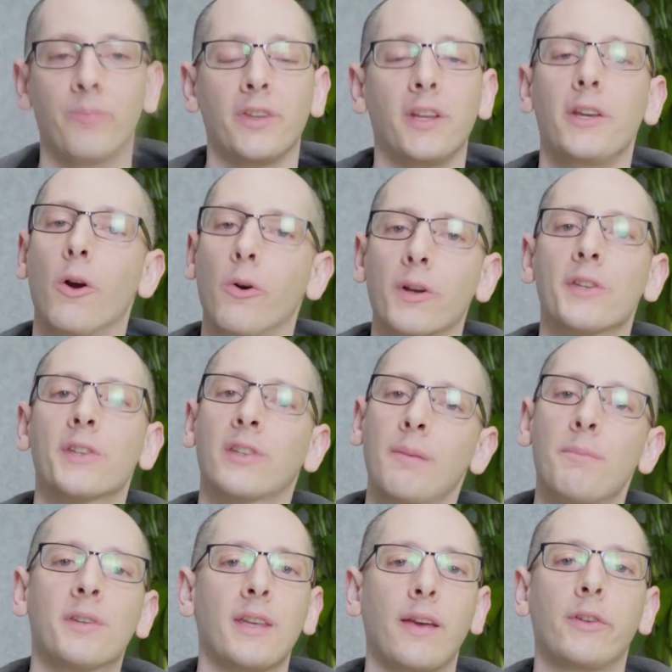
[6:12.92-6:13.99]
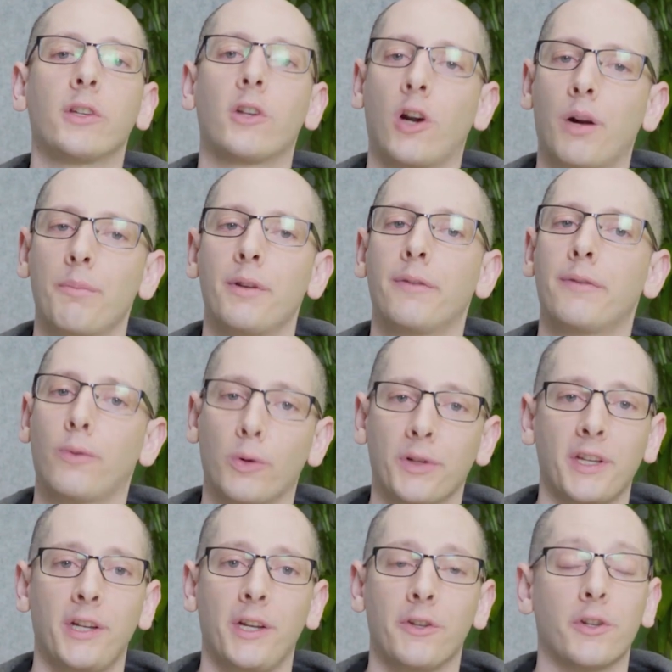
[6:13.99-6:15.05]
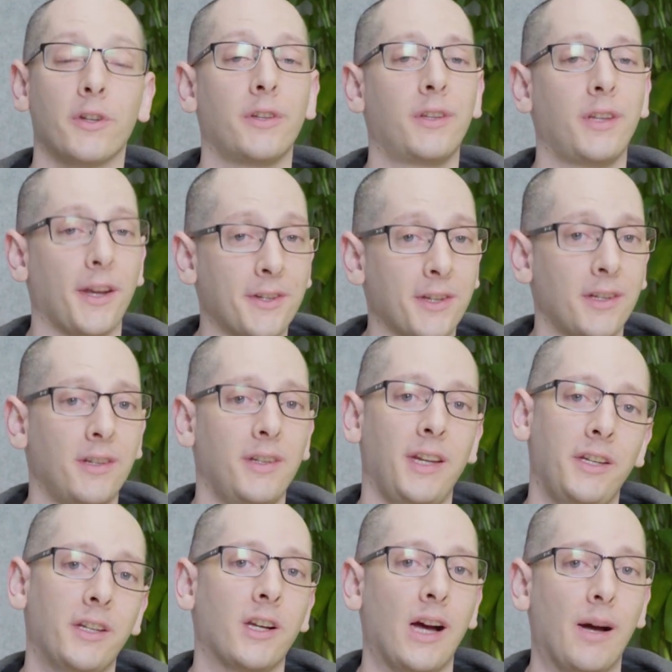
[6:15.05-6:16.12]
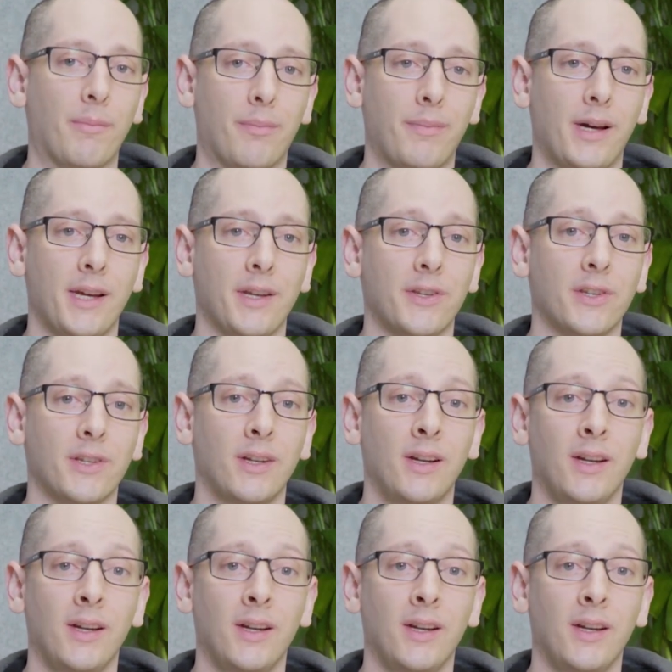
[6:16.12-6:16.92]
The Yoga Slim 7 Carbon 14-inch doesn't need to compromise.